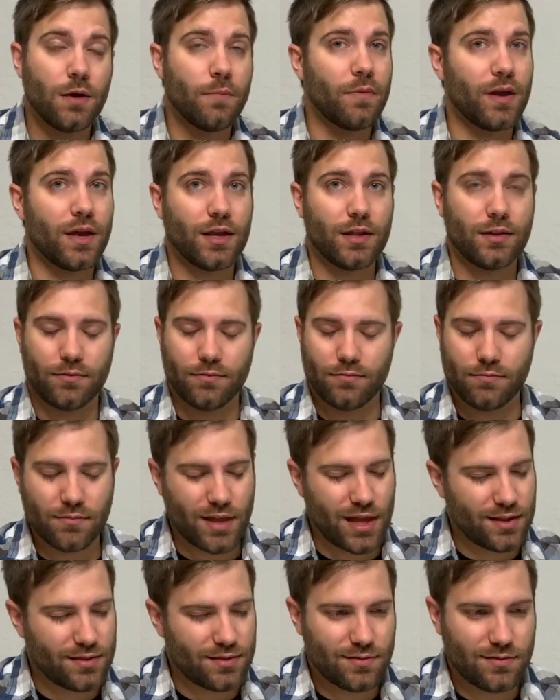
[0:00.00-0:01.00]
I mean,
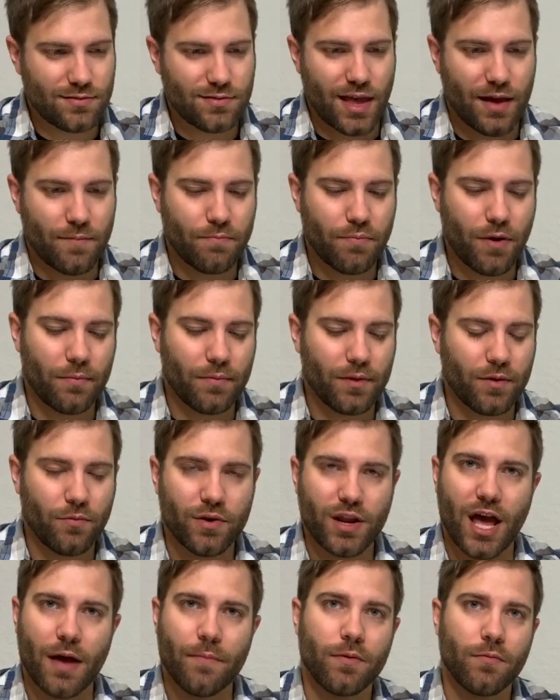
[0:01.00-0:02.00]
that probably
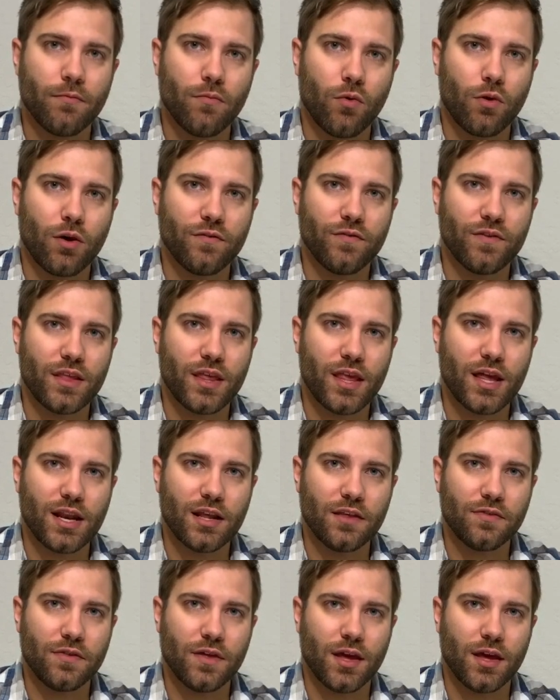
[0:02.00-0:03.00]
would happen more often than
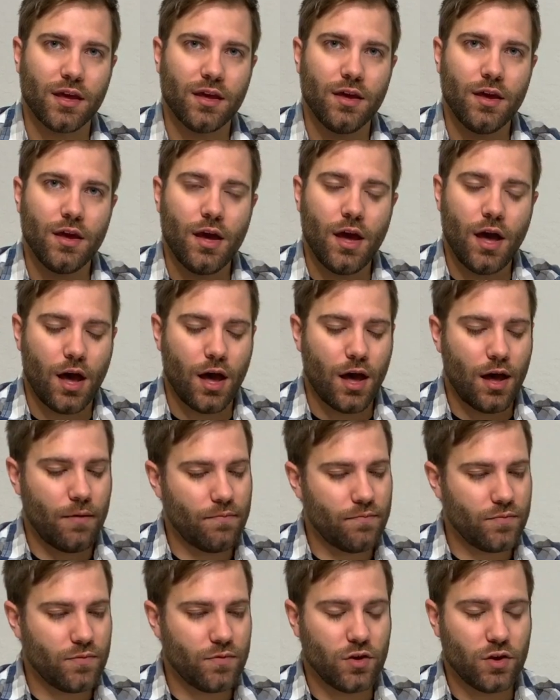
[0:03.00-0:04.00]
anything.
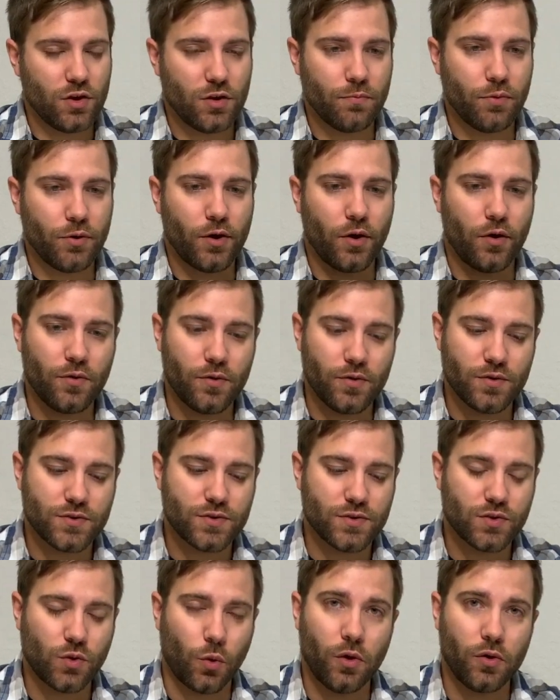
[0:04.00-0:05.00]
You can put all those
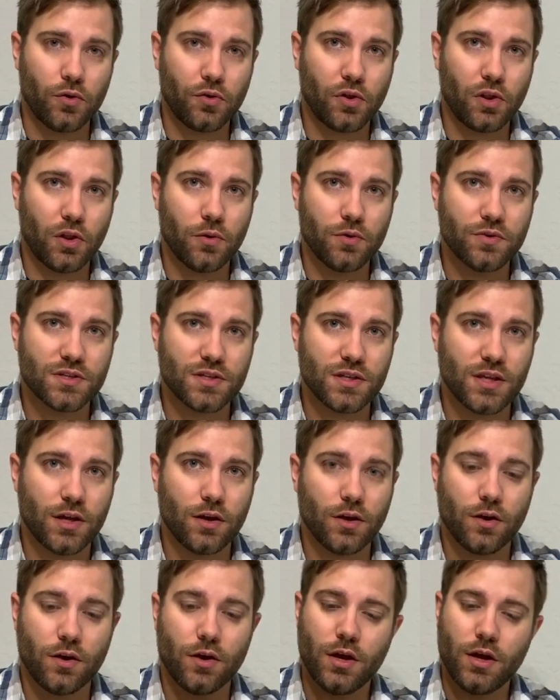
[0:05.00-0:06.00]
soiled clothes in
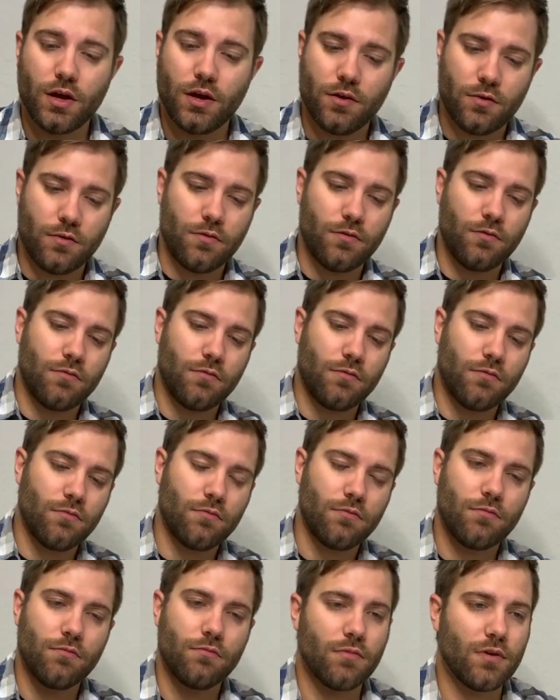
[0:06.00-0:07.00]
here
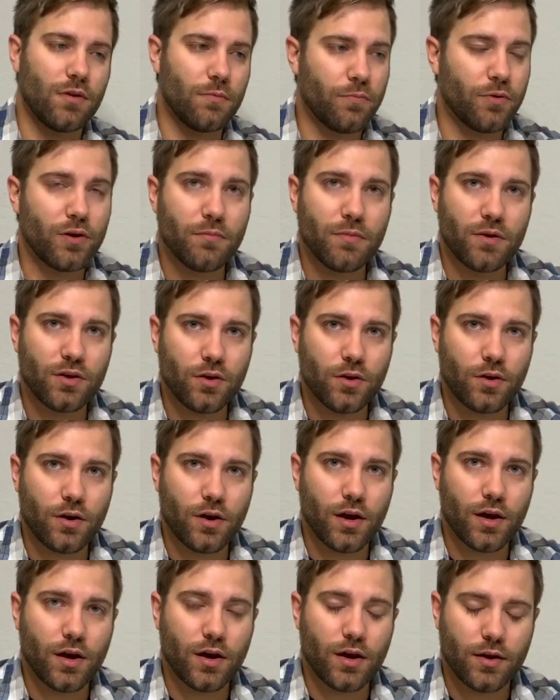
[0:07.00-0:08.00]
and put them in
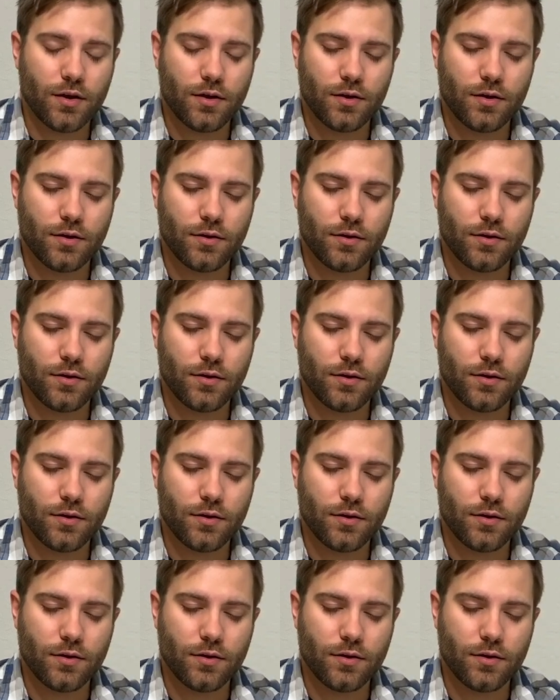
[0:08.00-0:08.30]
your